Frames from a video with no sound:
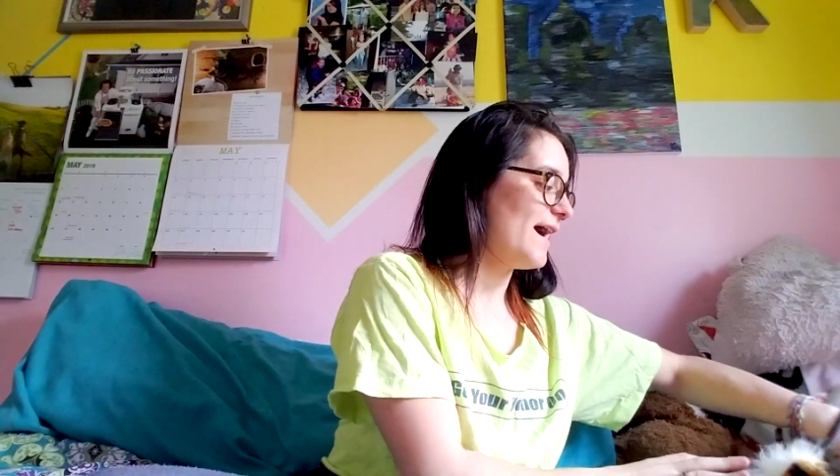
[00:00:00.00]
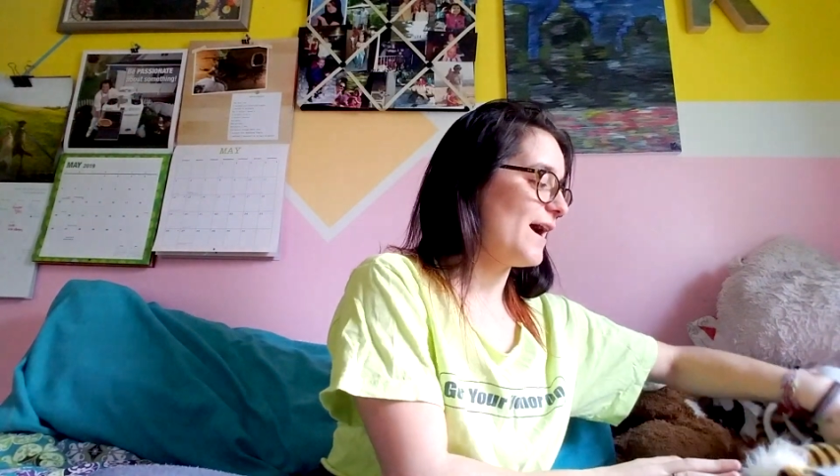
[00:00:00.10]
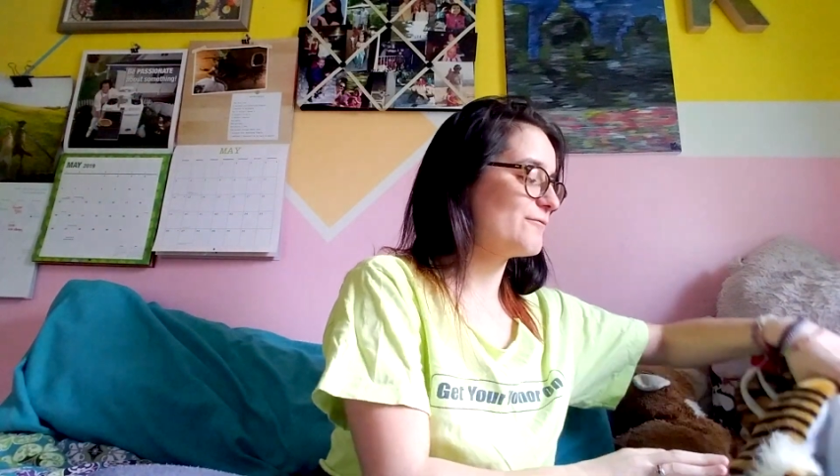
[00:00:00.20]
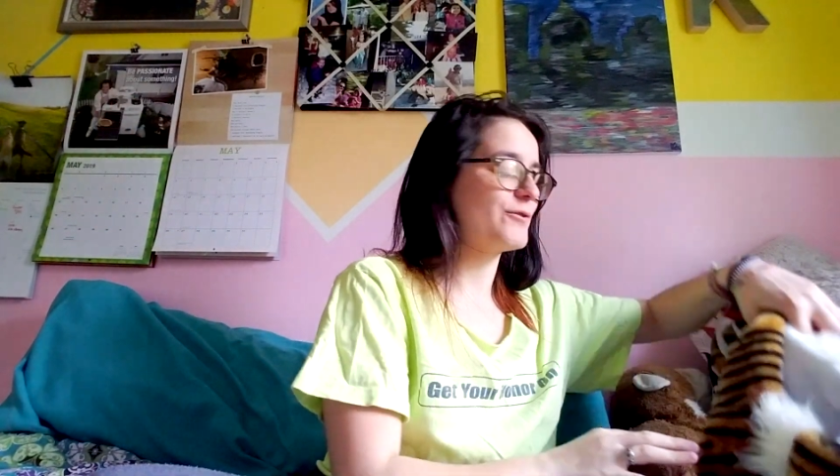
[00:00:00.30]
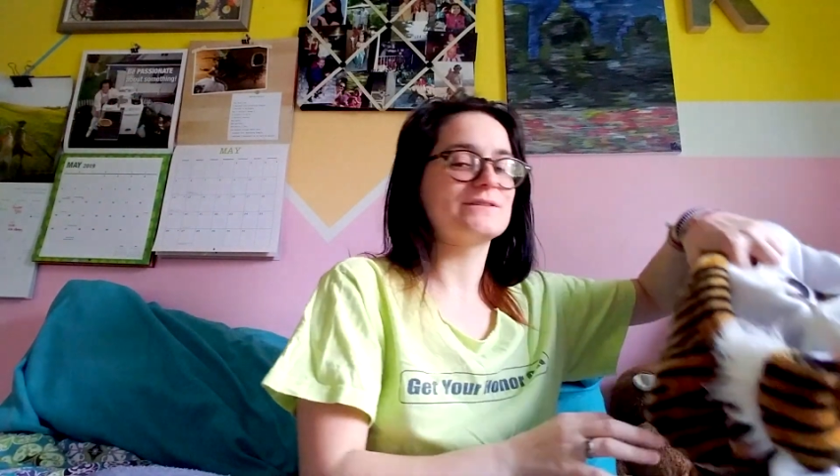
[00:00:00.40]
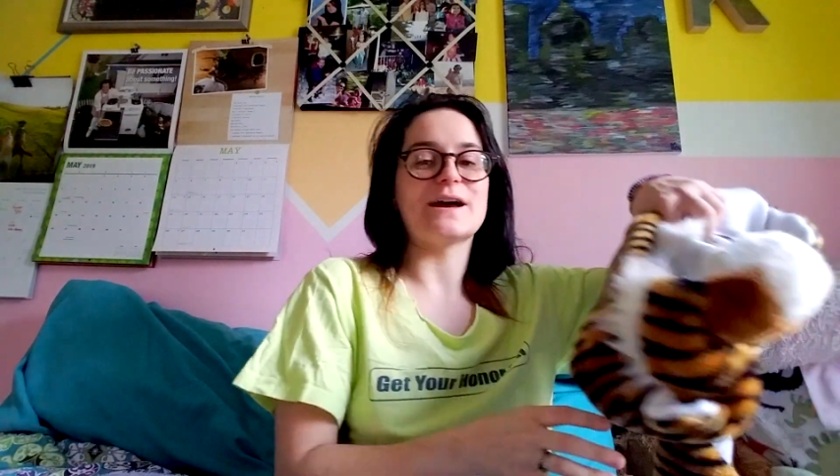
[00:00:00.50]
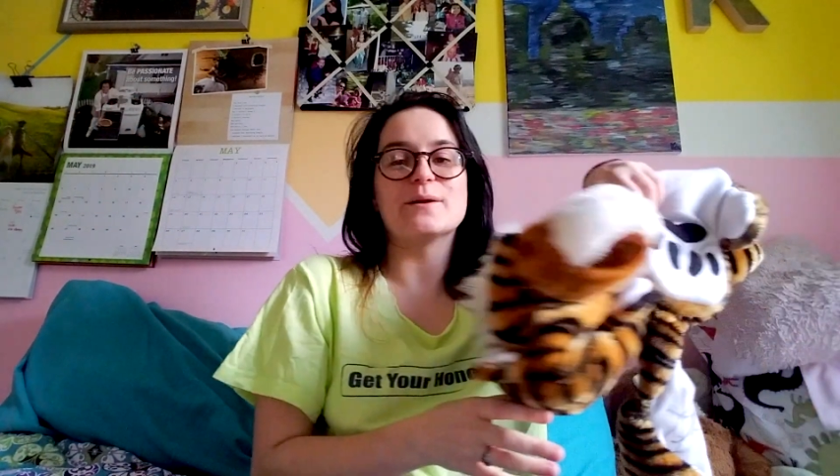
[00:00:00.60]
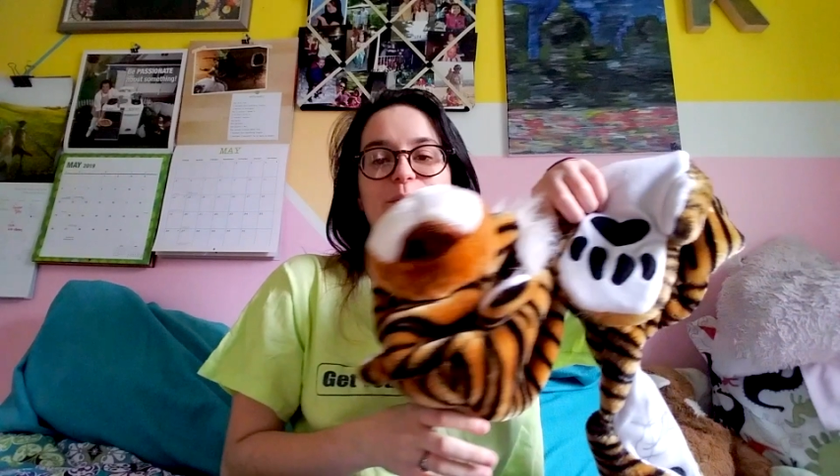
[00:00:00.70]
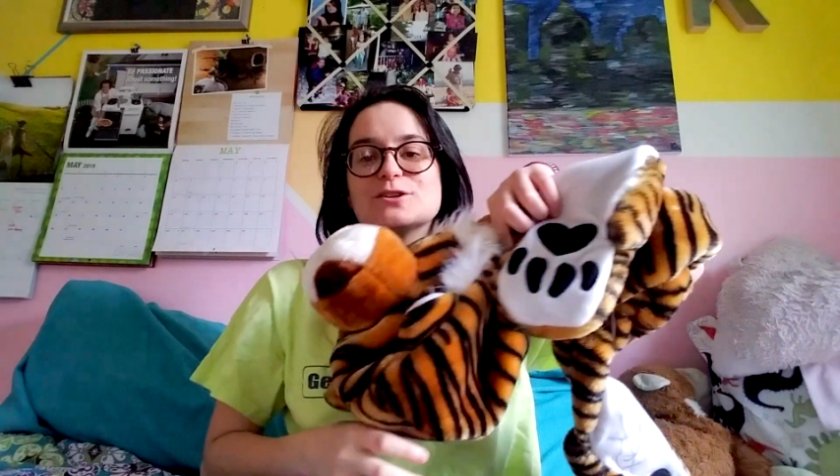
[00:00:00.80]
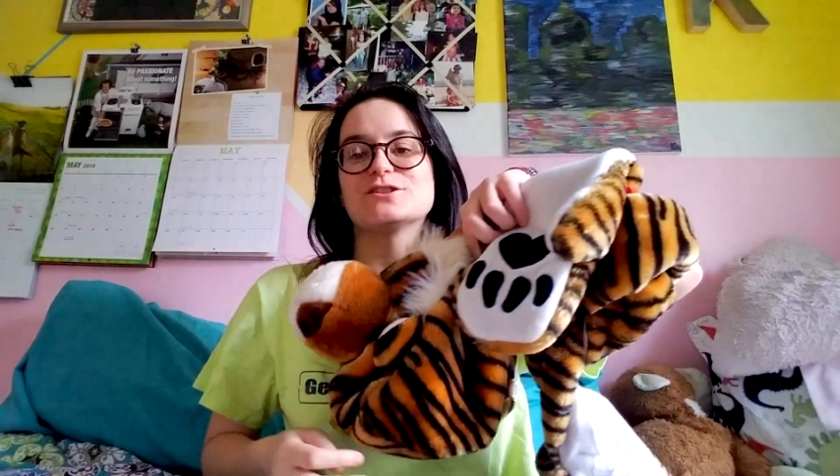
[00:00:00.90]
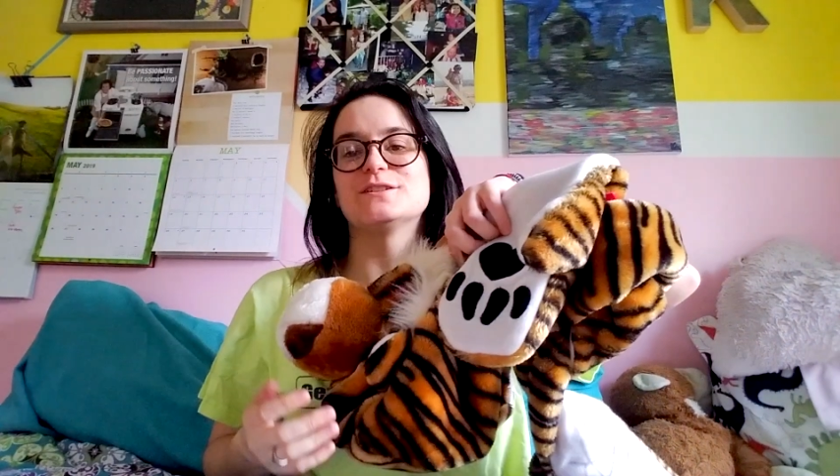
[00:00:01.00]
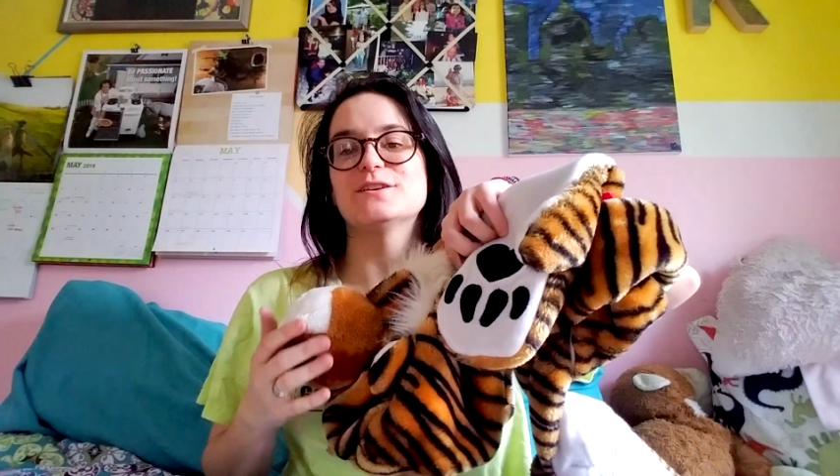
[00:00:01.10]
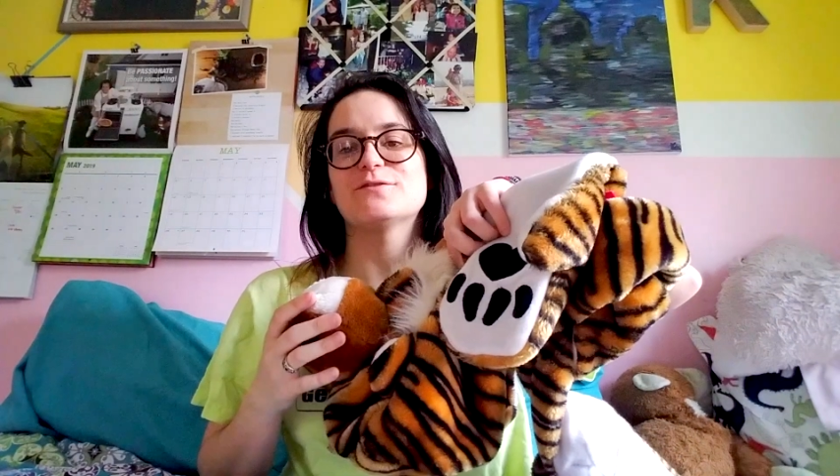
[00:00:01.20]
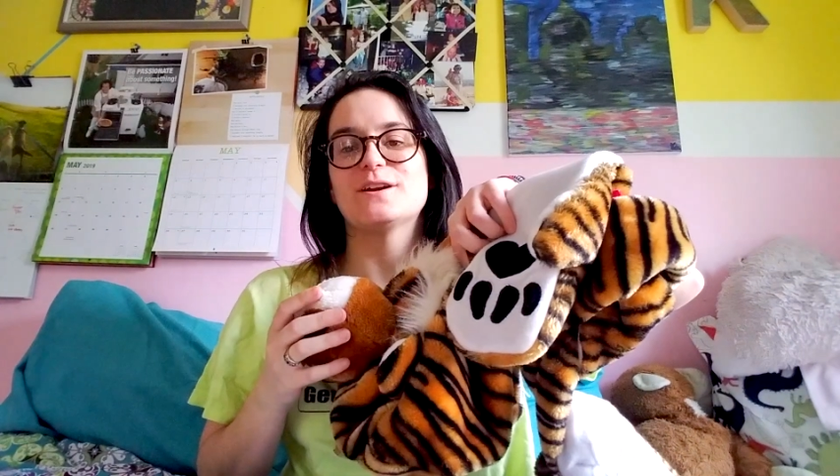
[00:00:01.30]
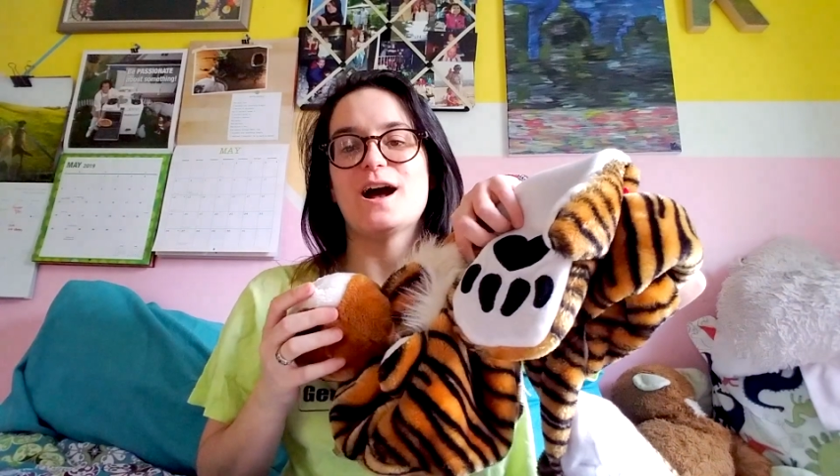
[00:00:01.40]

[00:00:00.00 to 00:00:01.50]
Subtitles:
I wrote down a bunch of different